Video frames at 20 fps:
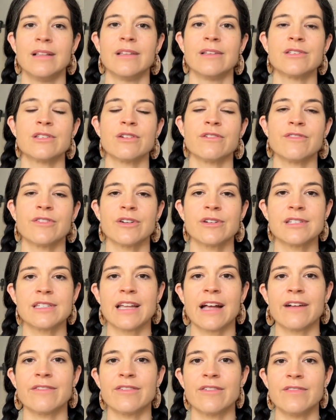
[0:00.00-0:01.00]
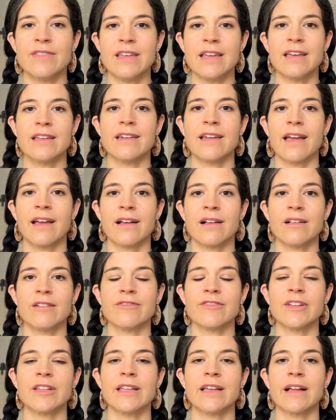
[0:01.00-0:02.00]
So first half of the inhale,
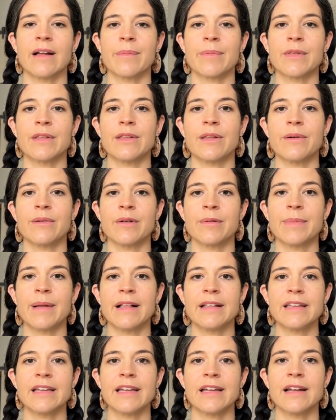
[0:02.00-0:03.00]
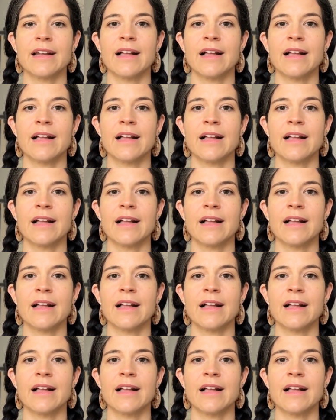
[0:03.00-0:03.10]
filling up the lower belly,